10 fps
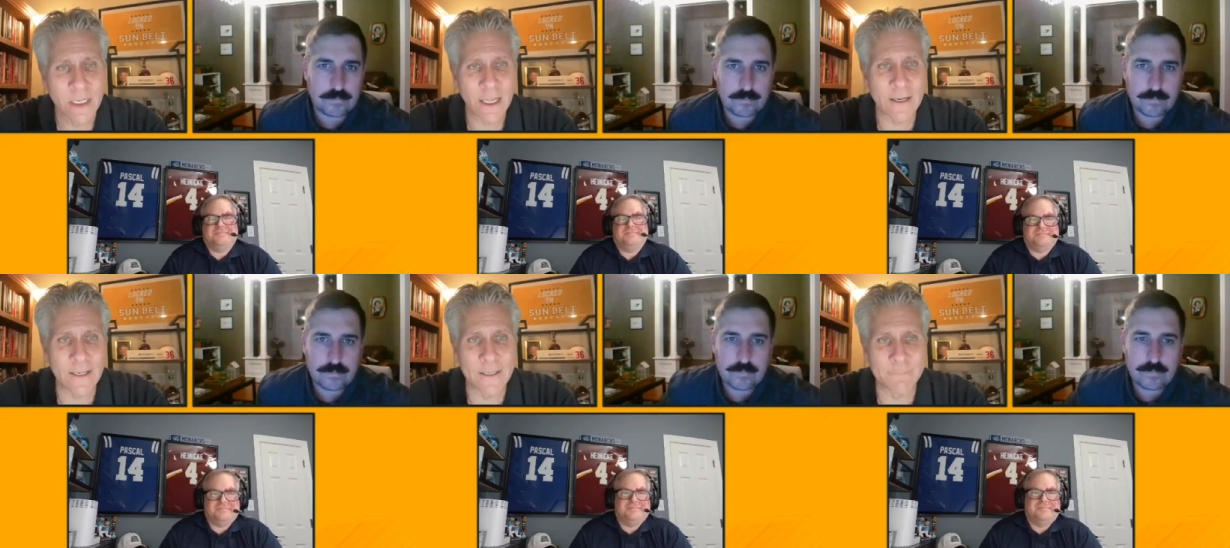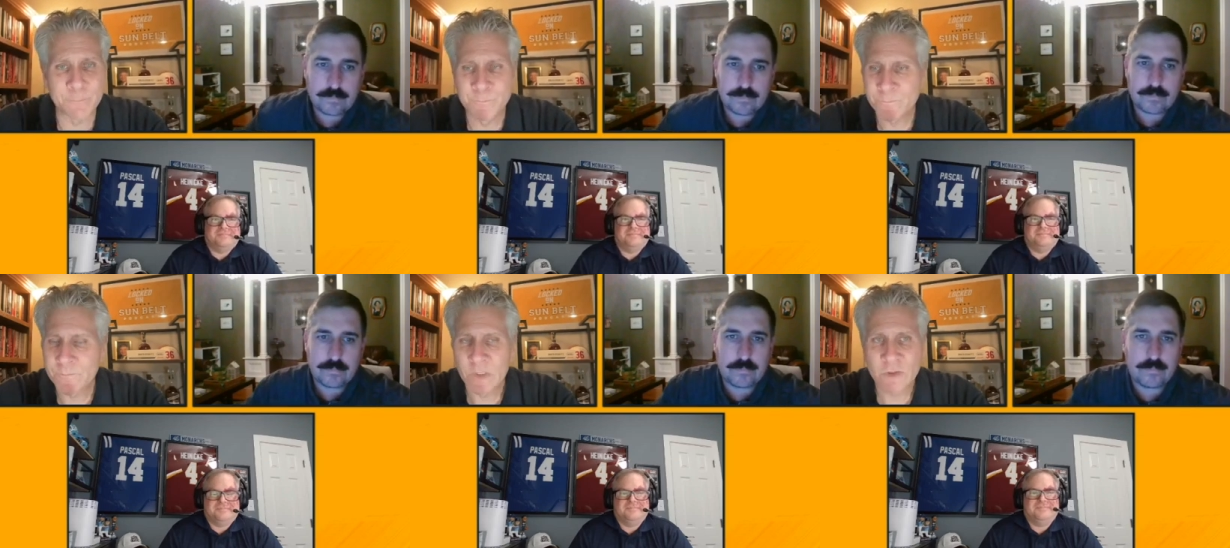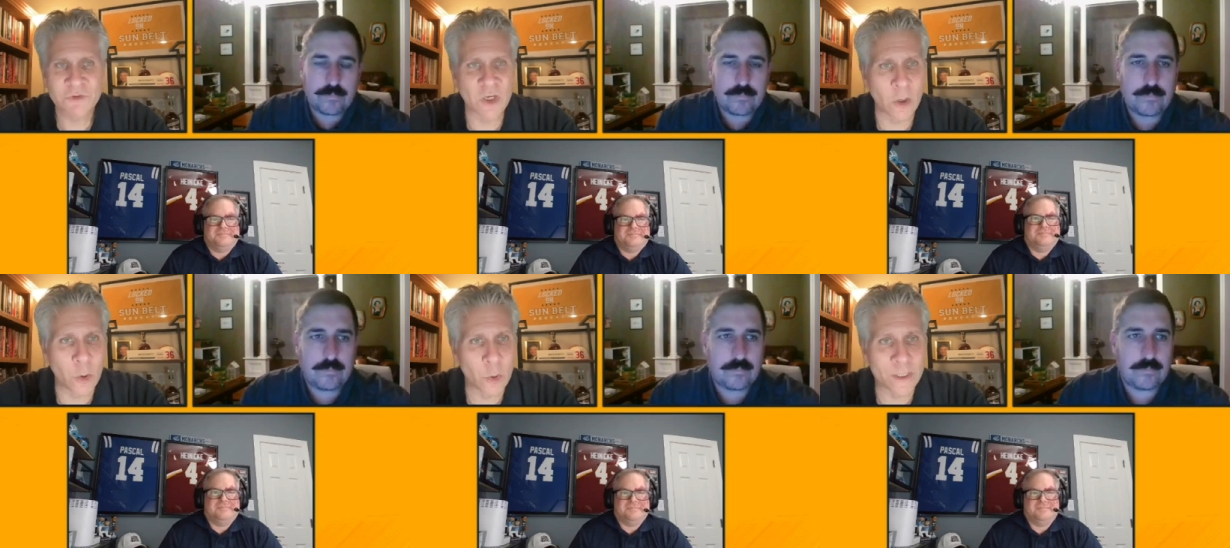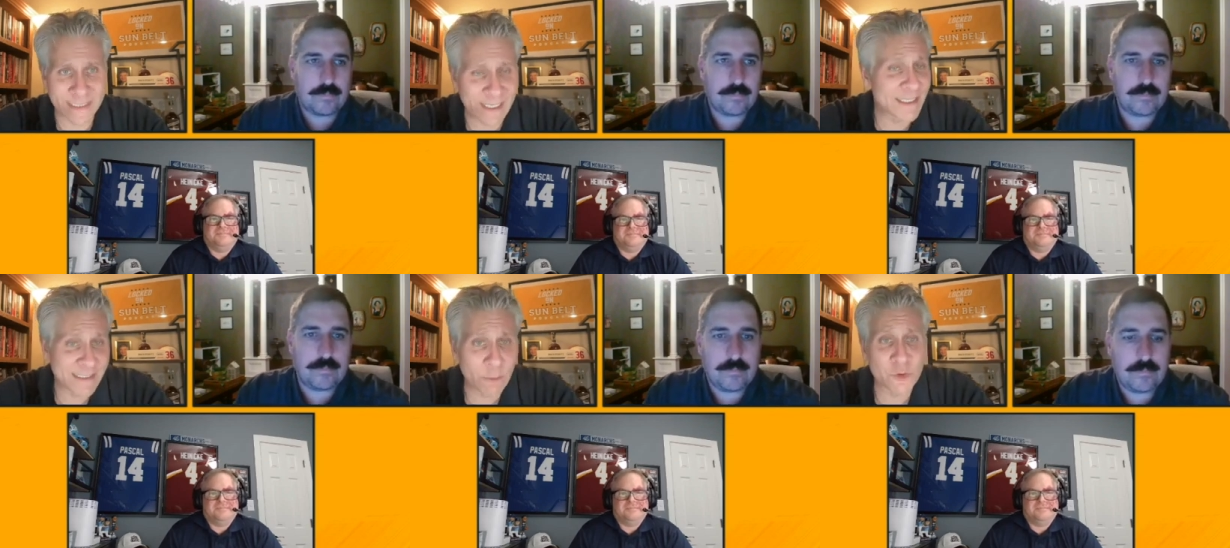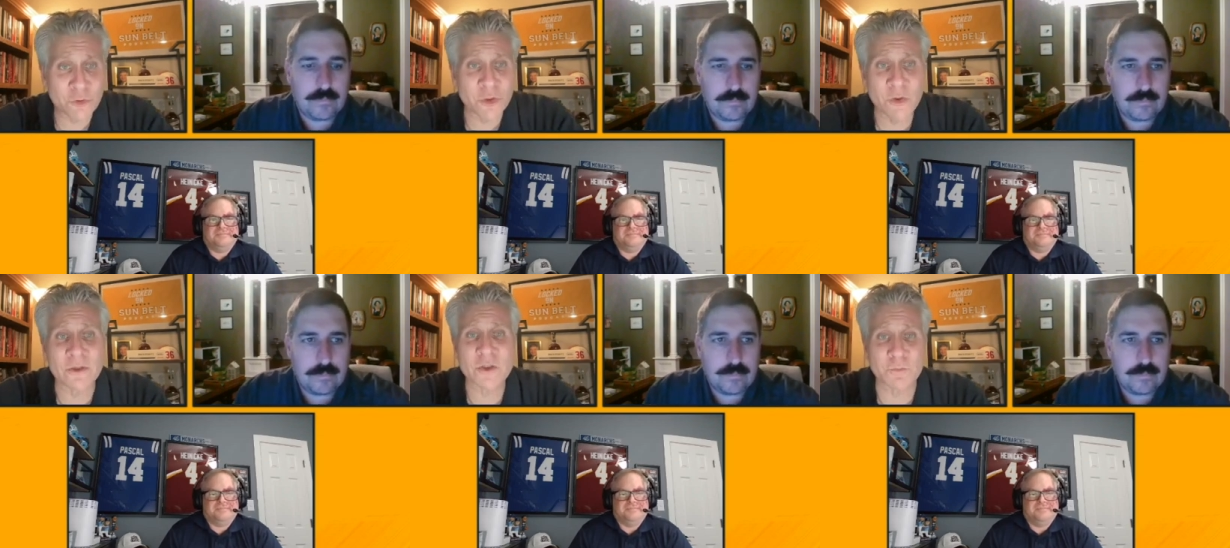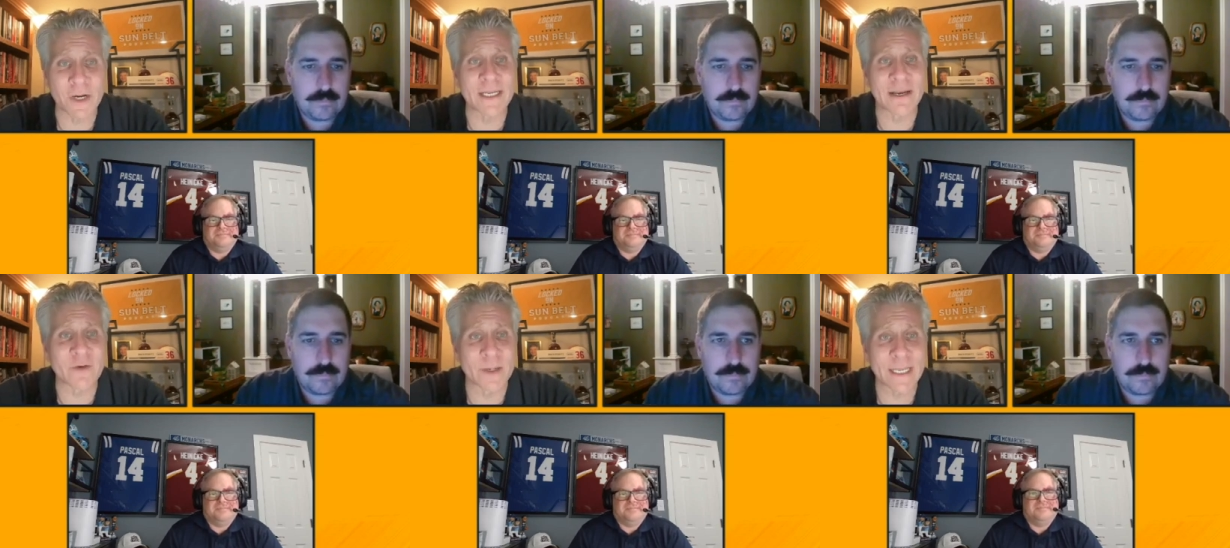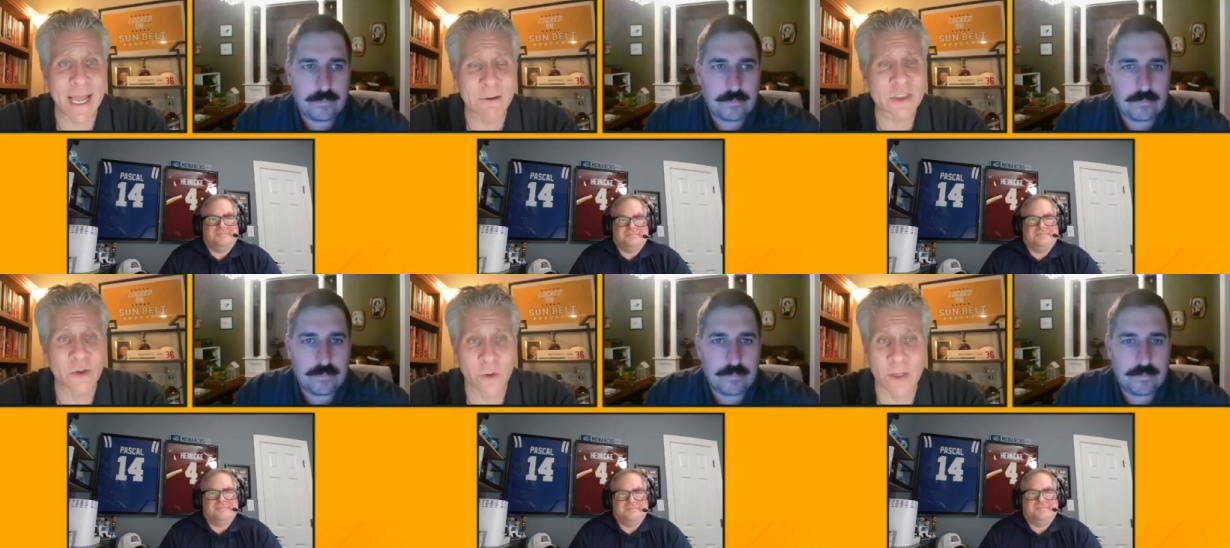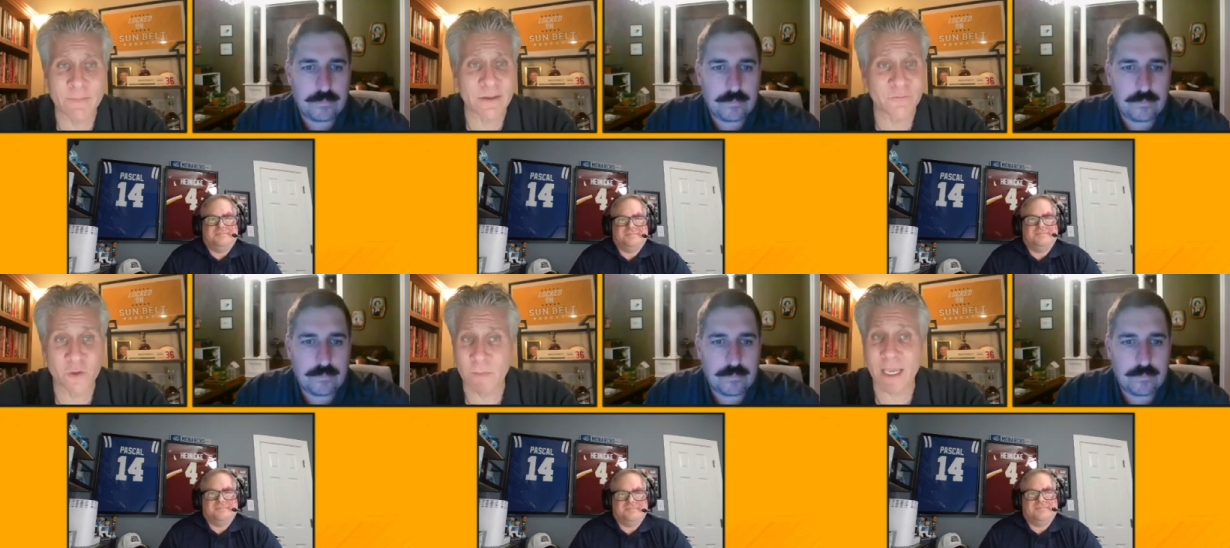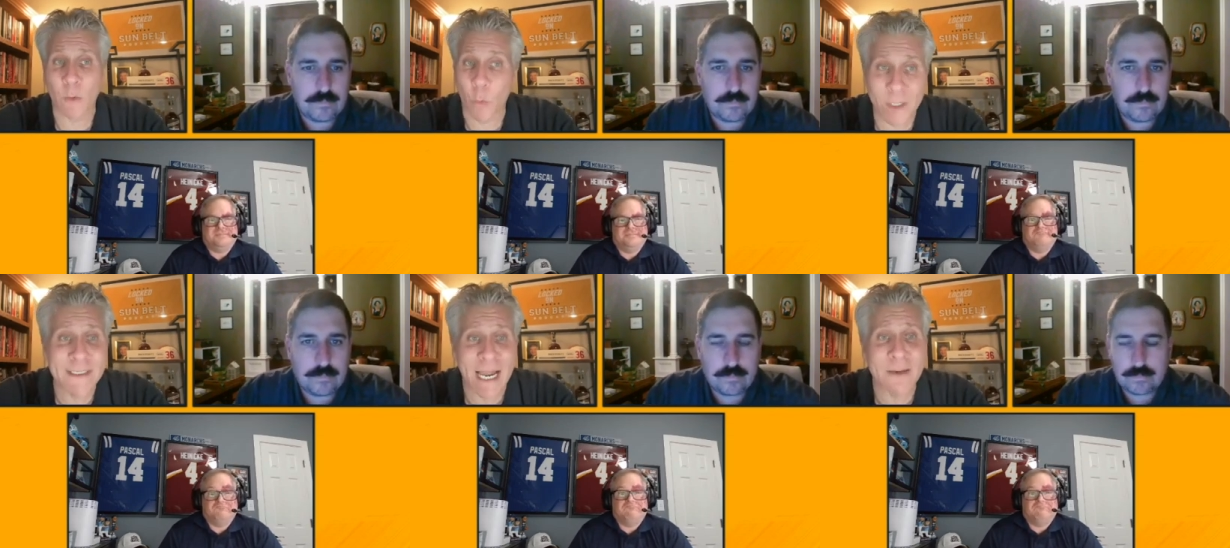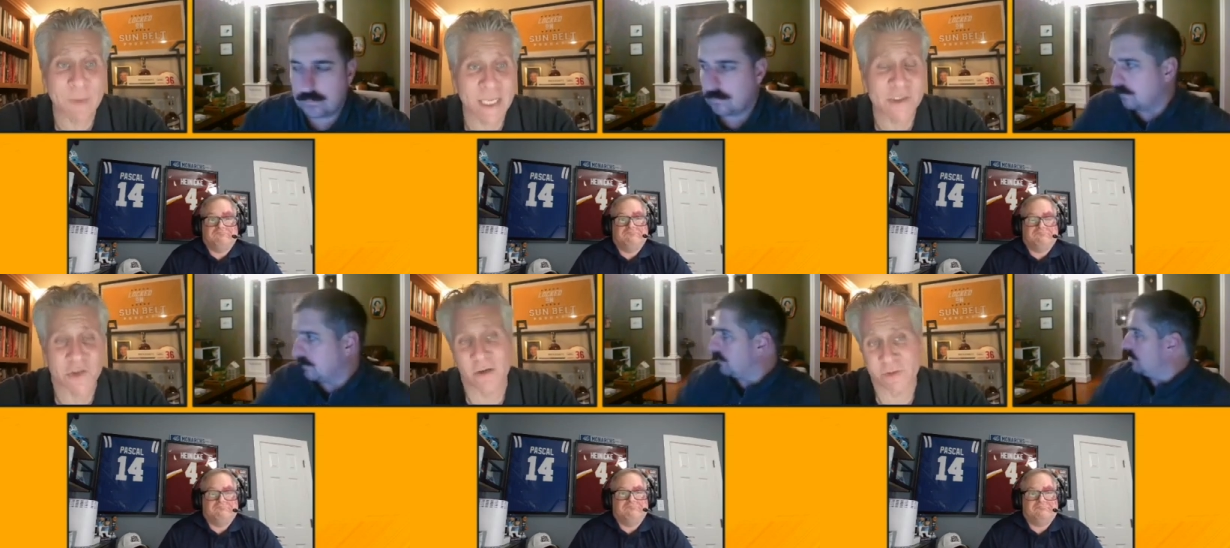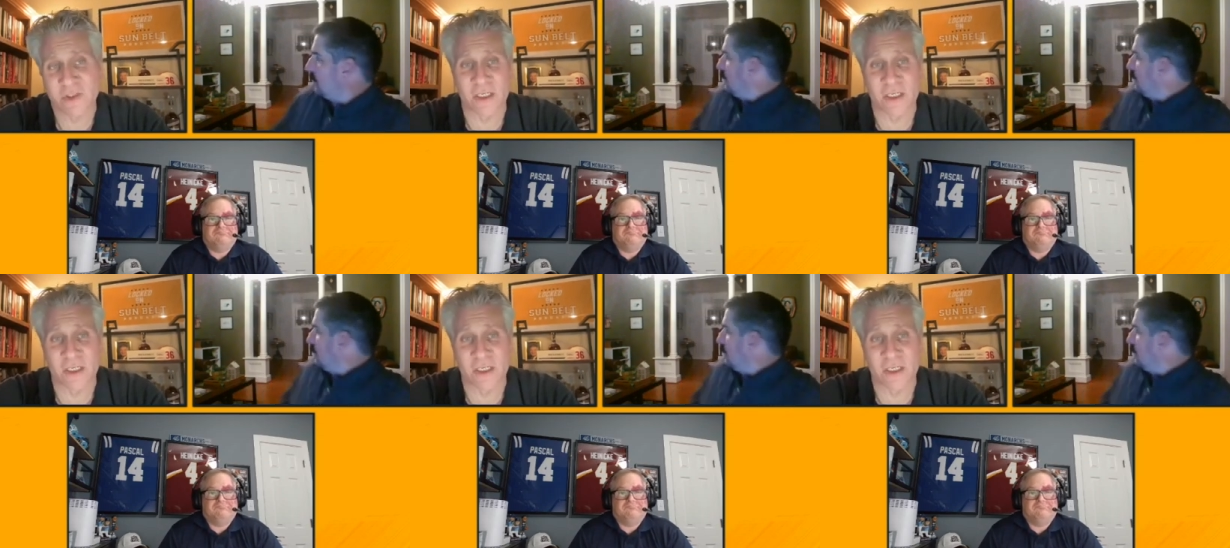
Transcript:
Speaker 1: Um, so is that is that what they're doing? They're spreading everybody out. So I mean, if you make one guy miss, all of a sudden